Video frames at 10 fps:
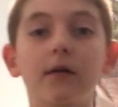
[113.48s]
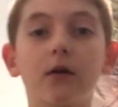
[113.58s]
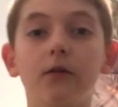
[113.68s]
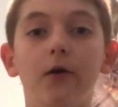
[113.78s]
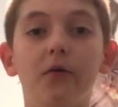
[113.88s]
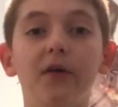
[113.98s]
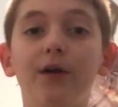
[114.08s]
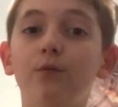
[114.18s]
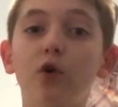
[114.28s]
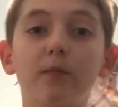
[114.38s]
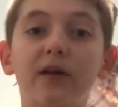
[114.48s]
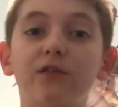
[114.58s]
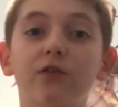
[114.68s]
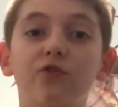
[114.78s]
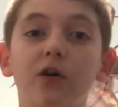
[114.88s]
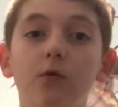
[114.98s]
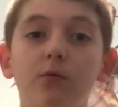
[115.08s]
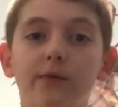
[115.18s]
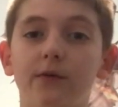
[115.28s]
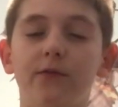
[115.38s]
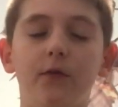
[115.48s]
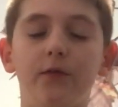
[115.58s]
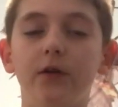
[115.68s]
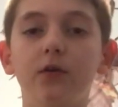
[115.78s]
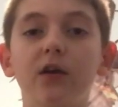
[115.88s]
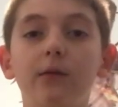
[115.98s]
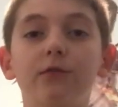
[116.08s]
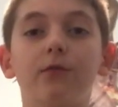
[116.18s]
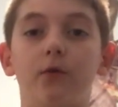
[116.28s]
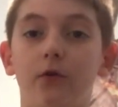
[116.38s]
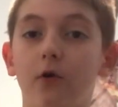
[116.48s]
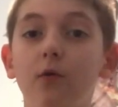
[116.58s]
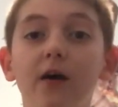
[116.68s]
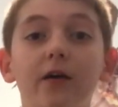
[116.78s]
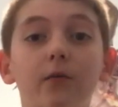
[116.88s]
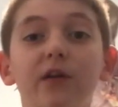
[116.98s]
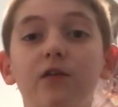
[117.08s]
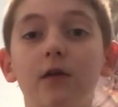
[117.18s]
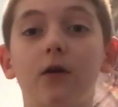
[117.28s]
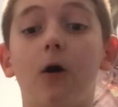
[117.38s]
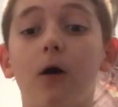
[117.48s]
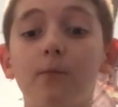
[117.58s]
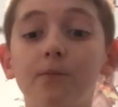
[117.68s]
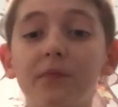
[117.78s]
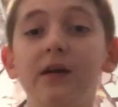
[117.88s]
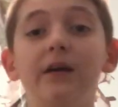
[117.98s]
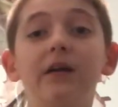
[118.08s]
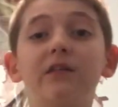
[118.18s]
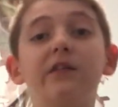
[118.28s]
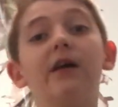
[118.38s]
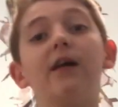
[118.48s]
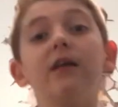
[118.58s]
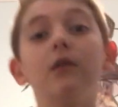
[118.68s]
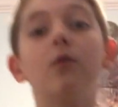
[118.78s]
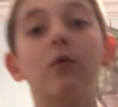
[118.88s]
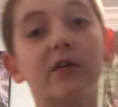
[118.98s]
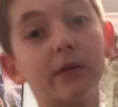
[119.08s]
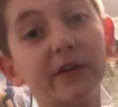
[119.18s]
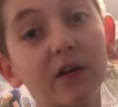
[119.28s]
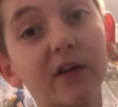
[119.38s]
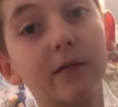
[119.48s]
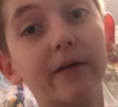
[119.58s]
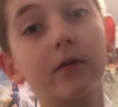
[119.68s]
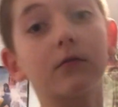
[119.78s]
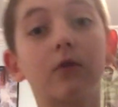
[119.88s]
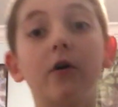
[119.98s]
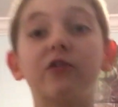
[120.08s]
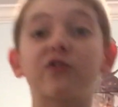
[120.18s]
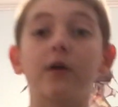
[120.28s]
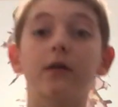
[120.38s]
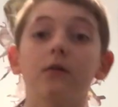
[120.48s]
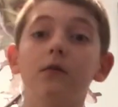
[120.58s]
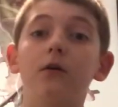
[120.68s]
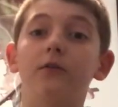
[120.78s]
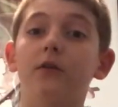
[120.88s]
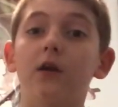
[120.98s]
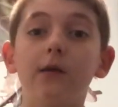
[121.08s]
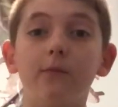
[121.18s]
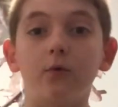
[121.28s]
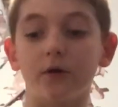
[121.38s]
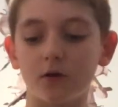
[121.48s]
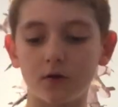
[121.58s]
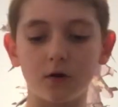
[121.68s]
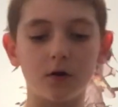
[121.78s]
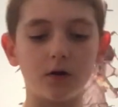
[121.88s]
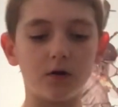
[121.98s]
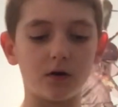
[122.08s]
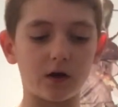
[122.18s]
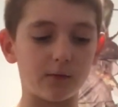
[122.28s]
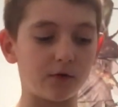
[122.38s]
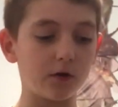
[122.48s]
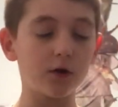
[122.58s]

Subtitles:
Hello, and welcome back to the show where we review video games for no other reason at all. Today, we're going to be talking about a launch title on the Game Boy named